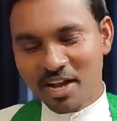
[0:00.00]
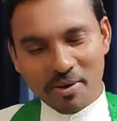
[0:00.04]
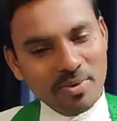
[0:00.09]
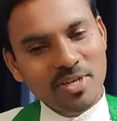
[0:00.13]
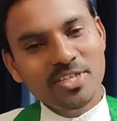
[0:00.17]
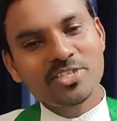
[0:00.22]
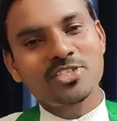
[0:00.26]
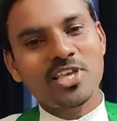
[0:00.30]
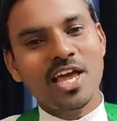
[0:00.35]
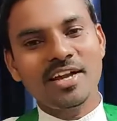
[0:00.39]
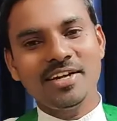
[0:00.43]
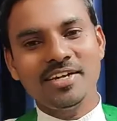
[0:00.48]

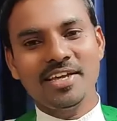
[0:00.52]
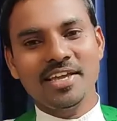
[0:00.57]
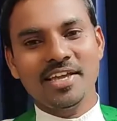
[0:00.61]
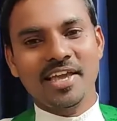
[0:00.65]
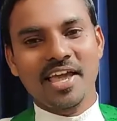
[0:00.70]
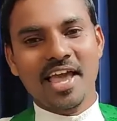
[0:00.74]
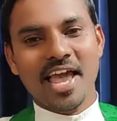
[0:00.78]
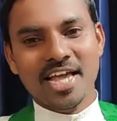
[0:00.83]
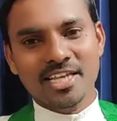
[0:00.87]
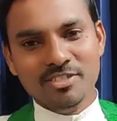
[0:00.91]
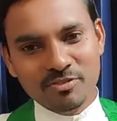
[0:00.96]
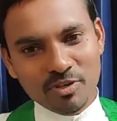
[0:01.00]
coming
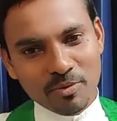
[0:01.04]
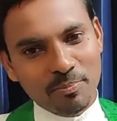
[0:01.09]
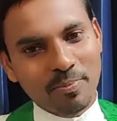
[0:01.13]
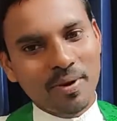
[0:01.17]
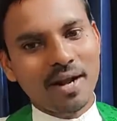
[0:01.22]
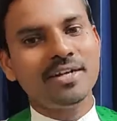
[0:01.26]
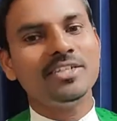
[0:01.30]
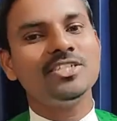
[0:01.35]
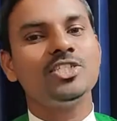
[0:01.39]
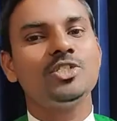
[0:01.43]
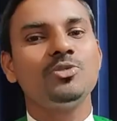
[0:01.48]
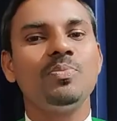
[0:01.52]
Sunday, as we
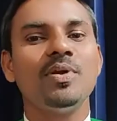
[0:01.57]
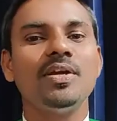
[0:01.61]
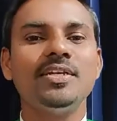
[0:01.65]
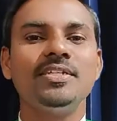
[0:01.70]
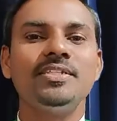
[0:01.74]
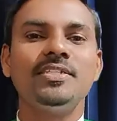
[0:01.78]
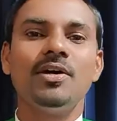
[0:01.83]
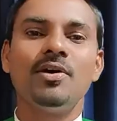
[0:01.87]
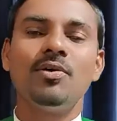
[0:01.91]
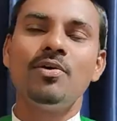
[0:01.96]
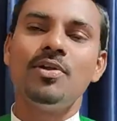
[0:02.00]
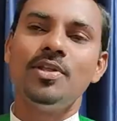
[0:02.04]
participate
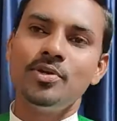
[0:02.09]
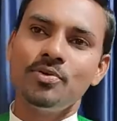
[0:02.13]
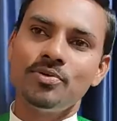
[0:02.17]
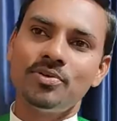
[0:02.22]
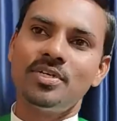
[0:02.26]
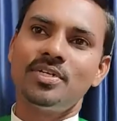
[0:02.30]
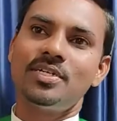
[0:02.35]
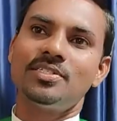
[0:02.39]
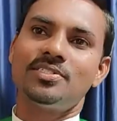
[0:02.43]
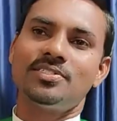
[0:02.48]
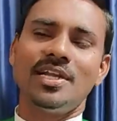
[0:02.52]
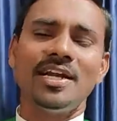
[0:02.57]
in the Holy
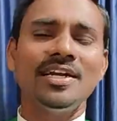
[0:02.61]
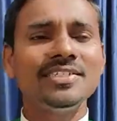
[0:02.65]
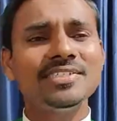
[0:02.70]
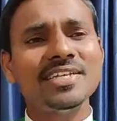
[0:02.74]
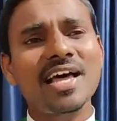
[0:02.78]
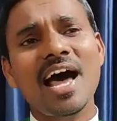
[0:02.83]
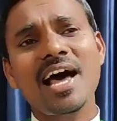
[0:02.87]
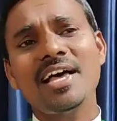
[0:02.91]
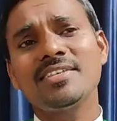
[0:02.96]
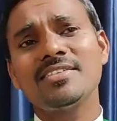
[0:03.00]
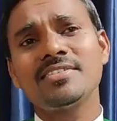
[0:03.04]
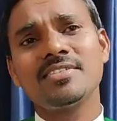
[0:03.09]
Eucharist, let us
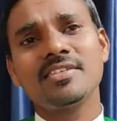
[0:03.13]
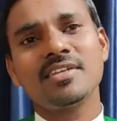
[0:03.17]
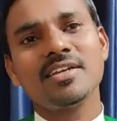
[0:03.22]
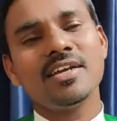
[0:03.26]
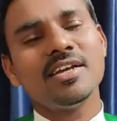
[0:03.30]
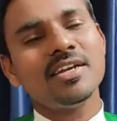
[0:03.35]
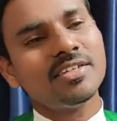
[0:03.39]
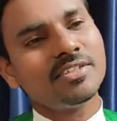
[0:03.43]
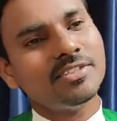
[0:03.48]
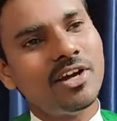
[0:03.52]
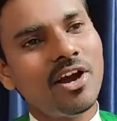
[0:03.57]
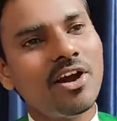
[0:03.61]
ask
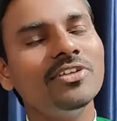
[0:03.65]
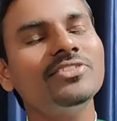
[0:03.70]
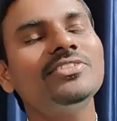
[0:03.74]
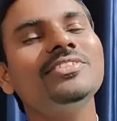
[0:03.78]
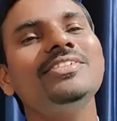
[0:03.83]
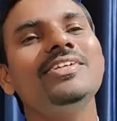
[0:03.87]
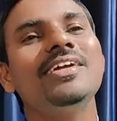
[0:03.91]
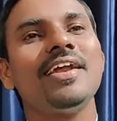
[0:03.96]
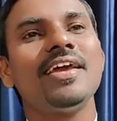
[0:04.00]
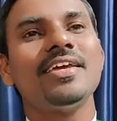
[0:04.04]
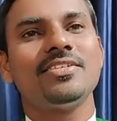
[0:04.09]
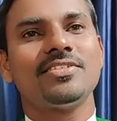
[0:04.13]
God's
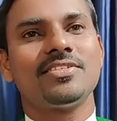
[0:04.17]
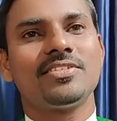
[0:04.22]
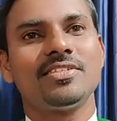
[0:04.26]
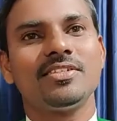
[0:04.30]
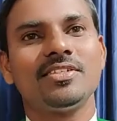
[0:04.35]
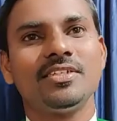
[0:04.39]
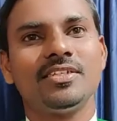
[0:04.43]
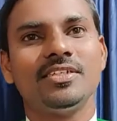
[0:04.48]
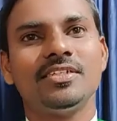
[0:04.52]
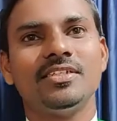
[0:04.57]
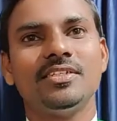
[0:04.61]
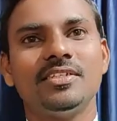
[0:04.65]
grace
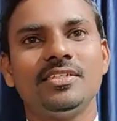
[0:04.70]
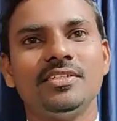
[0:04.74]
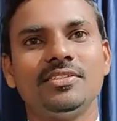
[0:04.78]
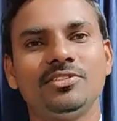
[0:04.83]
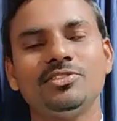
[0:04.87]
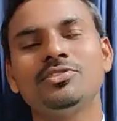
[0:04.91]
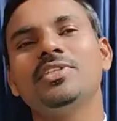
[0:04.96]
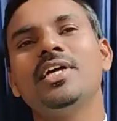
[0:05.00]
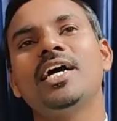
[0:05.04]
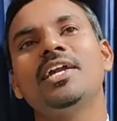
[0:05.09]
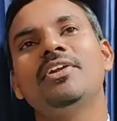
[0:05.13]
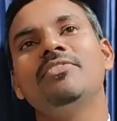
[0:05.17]

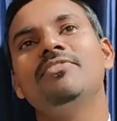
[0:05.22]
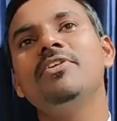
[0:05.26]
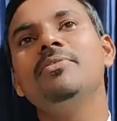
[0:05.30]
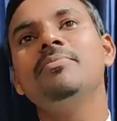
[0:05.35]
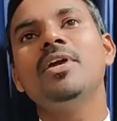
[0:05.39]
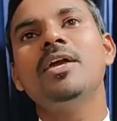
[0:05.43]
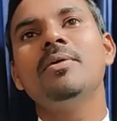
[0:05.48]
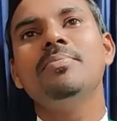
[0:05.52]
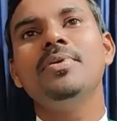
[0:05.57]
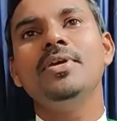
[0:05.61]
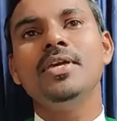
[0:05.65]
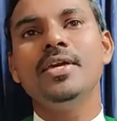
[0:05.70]
so that we
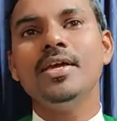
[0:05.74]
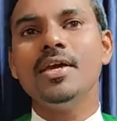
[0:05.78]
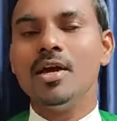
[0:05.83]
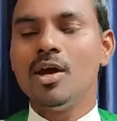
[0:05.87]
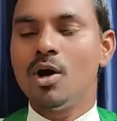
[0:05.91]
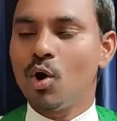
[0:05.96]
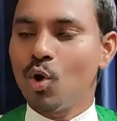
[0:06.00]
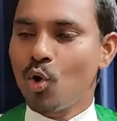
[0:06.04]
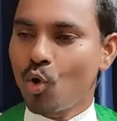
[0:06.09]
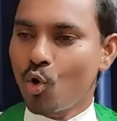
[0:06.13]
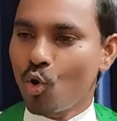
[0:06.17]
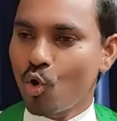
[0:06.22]
may be
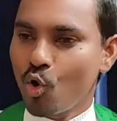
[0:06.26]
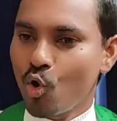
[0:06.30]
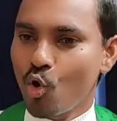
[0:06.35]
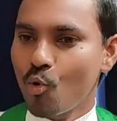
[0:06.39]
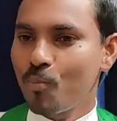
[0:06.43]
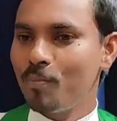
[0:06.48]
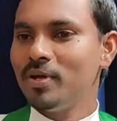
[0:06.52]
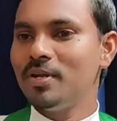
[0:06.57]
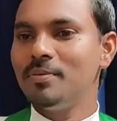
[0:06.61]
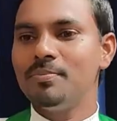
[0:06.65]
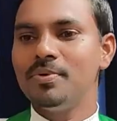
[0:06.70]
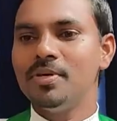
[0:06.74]

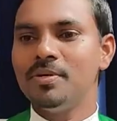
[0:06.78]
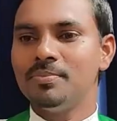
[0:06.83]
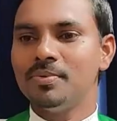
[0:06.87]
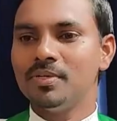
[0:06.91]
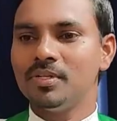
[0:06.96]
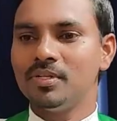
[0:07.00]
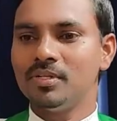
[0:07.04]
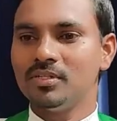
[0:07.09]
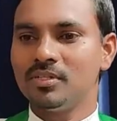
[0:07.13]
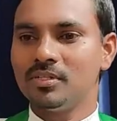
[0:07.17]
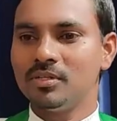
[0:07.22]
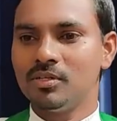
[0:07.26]
open
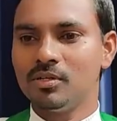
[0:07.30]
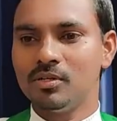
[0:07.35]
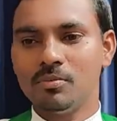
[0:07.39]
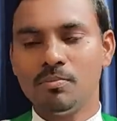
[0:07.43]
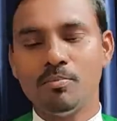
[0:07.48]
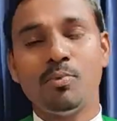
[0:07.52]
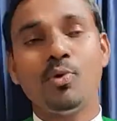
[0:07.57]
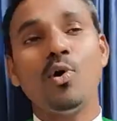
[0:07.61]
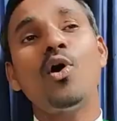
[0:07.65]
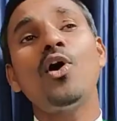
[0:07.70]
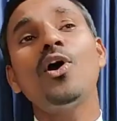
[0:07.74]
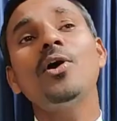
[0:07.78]
people
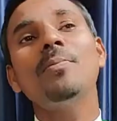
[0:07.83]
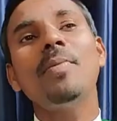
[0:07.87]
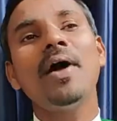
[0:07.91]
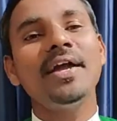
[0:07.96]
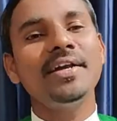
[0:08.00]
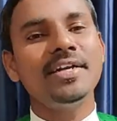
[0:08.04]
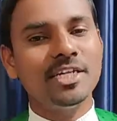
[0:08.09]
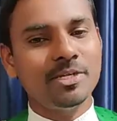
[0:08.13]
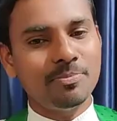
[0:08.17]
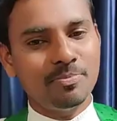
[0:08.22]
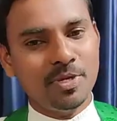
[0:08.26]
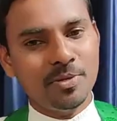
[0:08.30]
broad
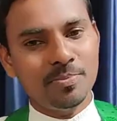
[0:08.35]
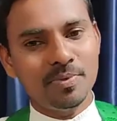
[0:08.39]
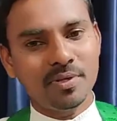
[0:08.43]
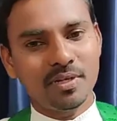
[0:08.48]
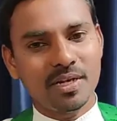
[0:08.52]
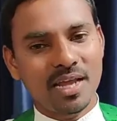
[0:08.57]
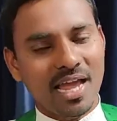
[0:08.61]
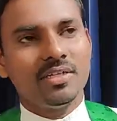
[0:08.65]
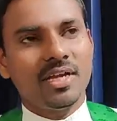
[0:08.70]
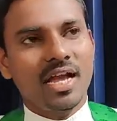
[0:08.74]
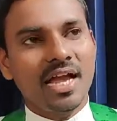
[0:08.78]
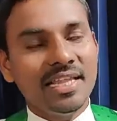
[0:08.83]
minded
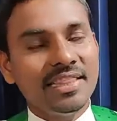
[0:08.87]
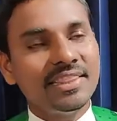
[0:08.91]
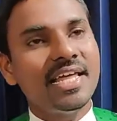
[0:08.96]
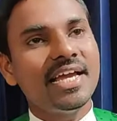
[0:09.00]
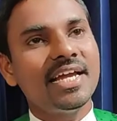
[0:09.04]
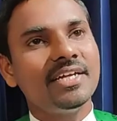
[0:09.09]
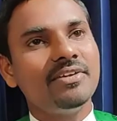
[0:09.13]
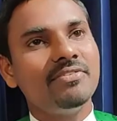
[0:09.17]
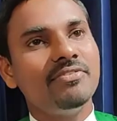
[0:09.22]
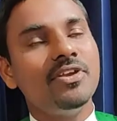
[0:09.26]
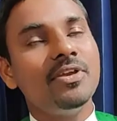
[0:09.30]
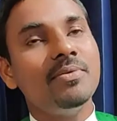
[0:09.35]
people, and
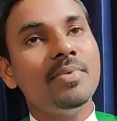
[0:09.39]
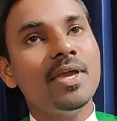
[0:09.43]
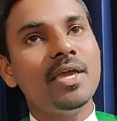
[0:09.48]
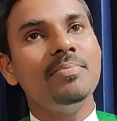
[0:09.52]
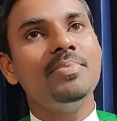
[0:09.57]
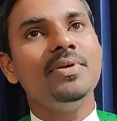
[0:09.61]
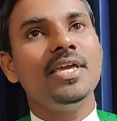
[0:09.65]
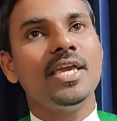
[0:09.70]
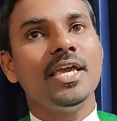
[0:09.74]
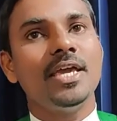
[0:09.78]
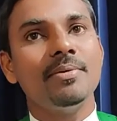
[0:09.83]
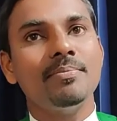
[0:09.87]
that we may
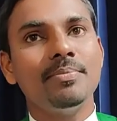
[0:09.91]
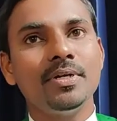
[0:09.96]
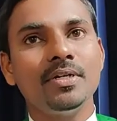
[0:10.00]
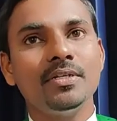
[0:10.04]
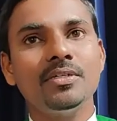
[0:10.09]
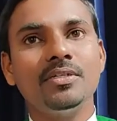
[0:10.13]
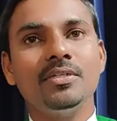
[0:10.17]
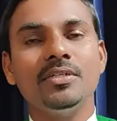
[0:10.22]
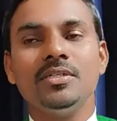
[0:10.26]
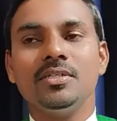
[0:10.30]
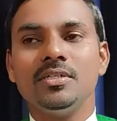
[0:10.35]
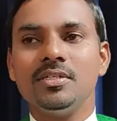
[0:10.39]
be
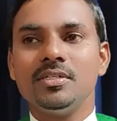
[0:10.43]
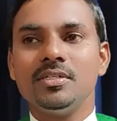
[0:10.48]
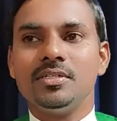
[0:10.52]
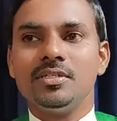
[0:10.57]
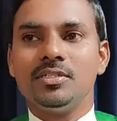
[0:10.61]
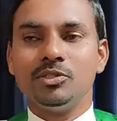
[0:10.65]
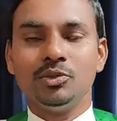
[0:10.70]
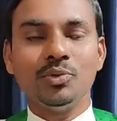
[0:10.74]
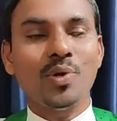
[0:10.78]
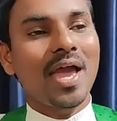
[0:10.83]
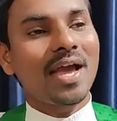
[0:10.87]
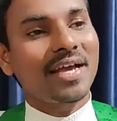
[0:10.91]
able
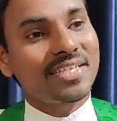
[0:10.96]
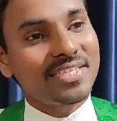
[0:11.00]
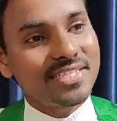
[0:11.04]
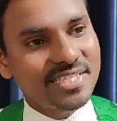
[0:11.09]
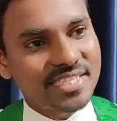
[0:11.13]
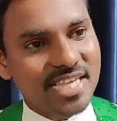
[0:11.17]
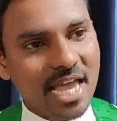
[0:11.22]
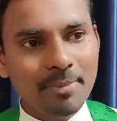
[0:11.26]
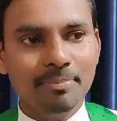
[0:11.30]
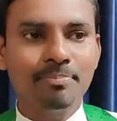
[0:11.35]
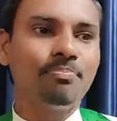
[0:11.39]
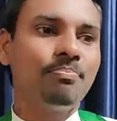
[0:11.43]
to
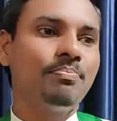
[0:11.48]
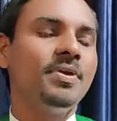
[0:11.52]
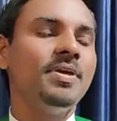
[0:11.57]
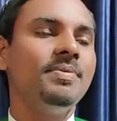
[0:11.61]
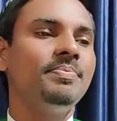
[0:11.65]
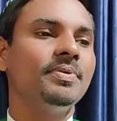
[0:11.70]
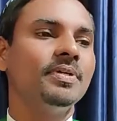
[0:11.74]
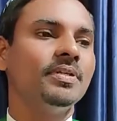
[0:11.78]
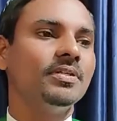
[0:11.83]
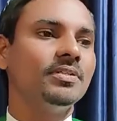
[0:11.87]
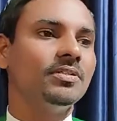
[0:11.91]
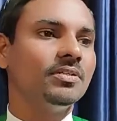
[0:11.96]
accept
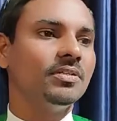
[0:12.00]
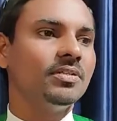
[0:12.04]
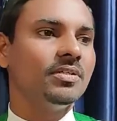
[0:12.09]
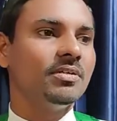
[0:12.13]
people,